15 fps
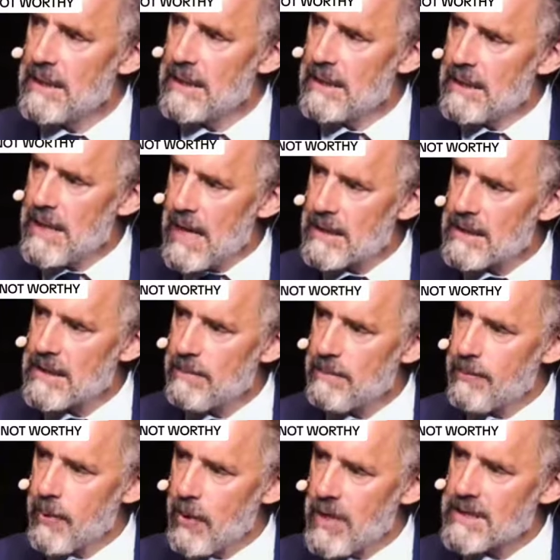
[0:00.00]
that's a
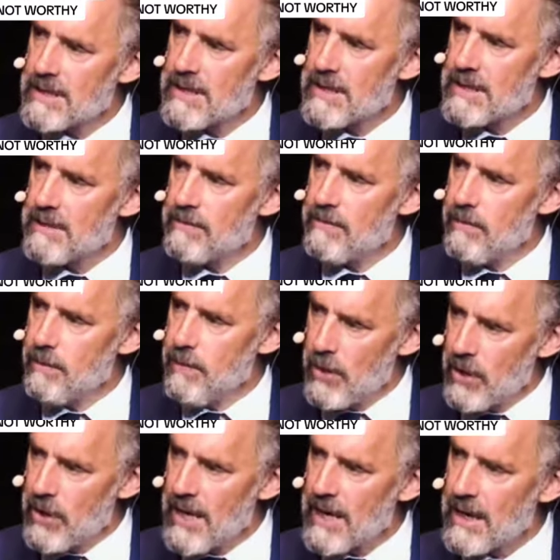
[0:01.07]
process of
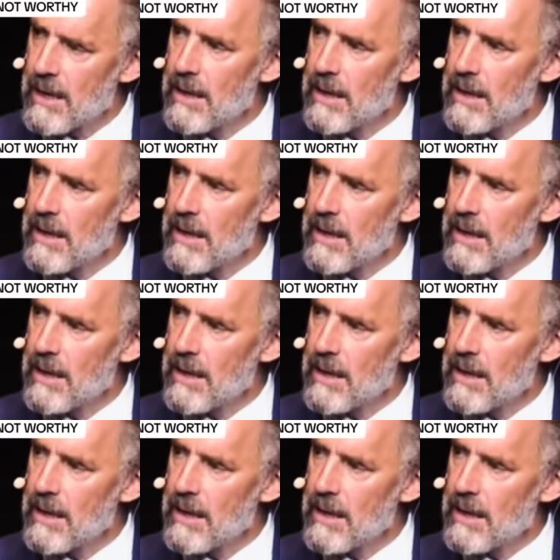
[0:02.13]
burning.